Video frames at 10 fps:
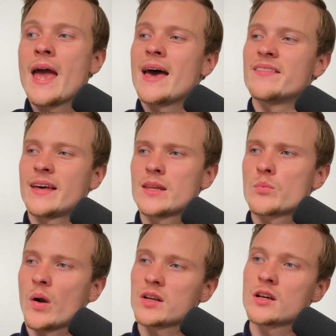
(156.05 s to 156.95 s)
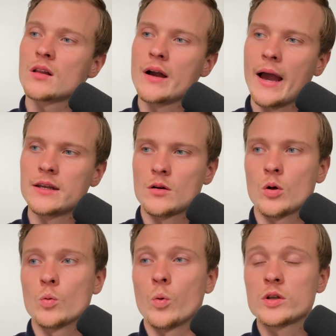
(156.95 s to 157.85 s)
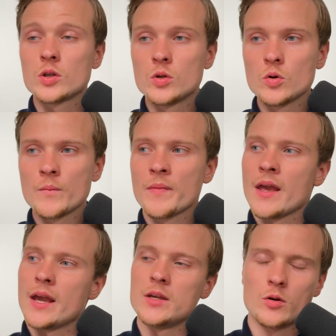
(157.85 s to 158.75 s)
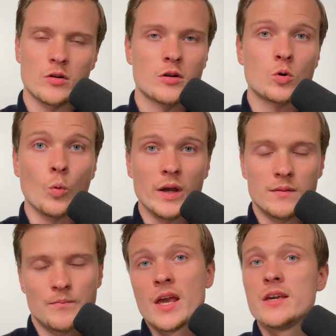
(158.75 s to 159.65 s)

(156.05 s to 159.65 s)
and then a practical guide on what to do in order to win.